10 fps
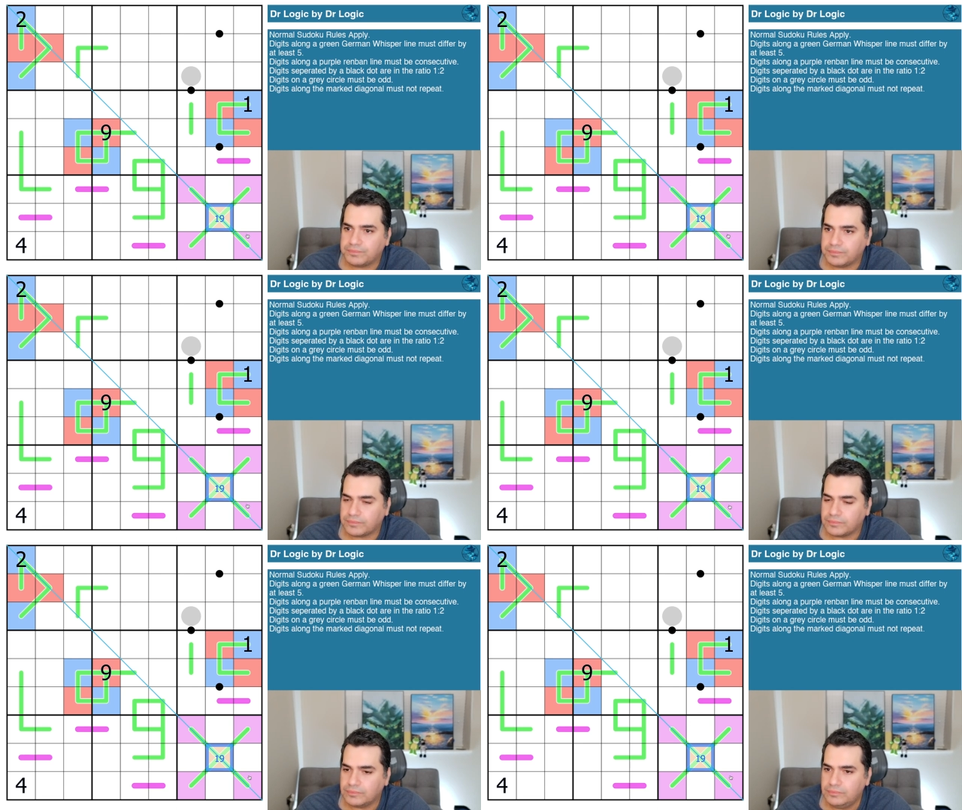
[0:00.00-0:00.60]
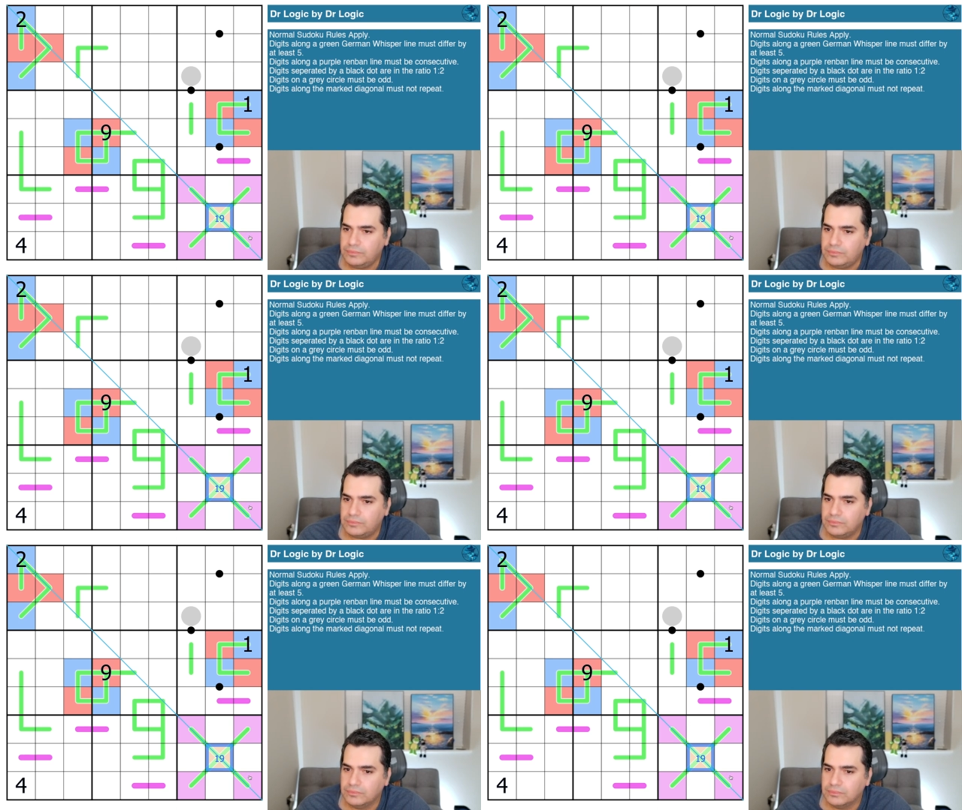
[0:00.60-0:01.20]

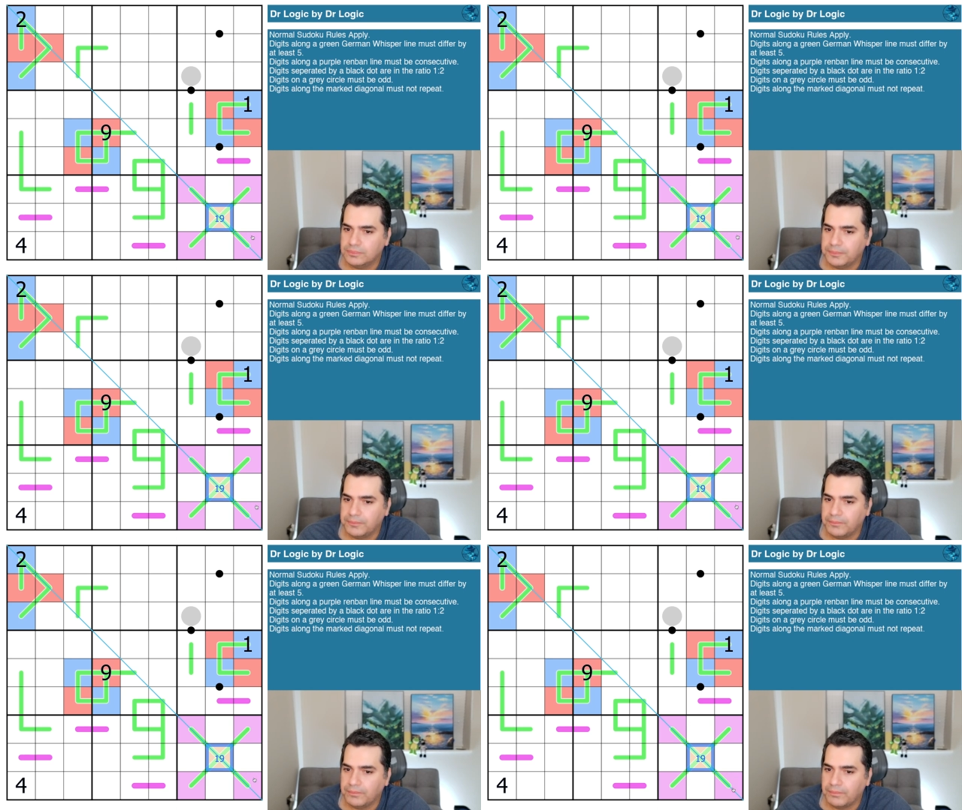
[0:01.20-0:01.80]
No one is speaking in this clip.